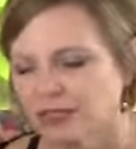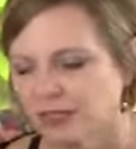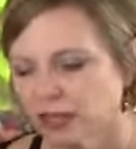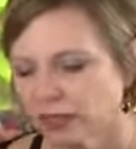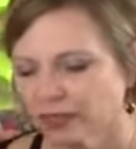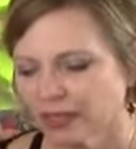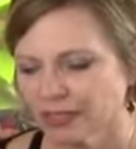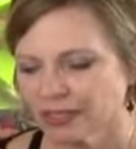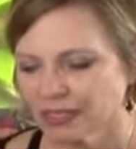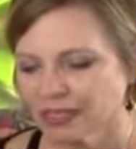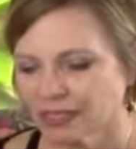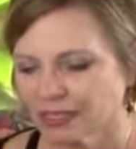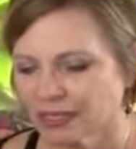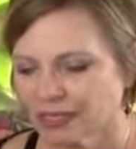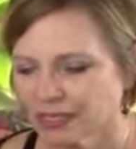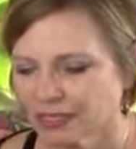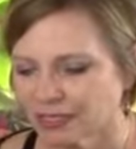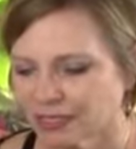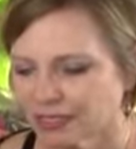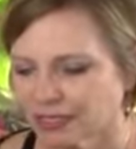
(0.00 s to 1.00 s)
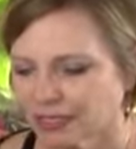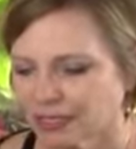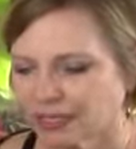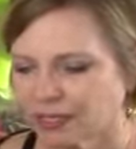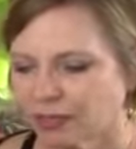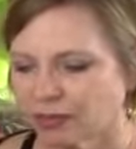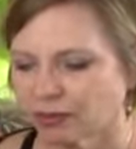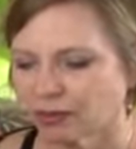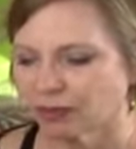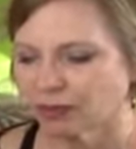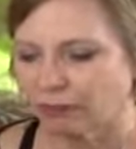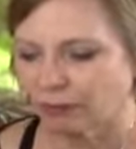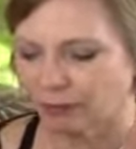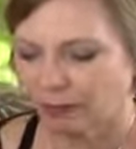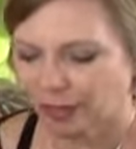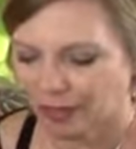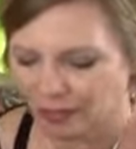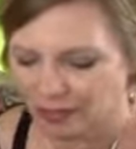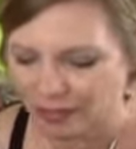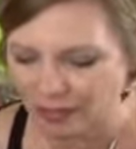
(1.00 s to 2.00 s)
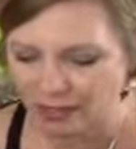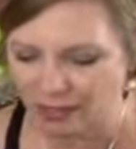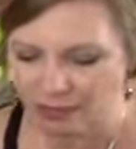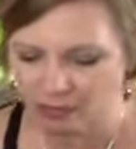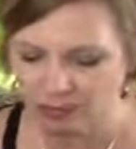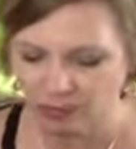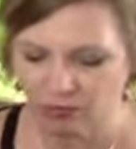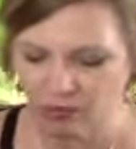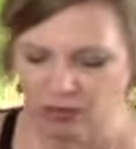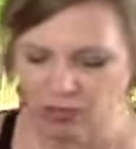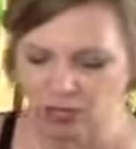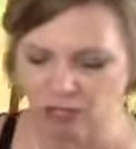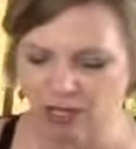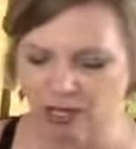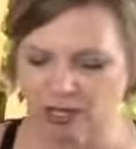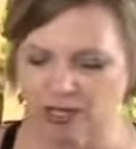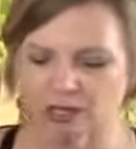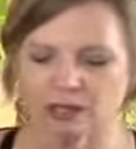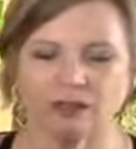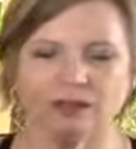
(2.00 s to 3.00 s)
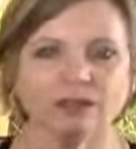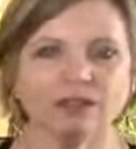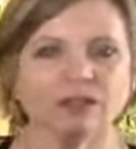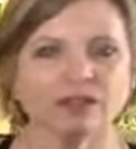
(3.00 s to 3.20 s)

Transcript: So this is, you know, we've got plans that need revision,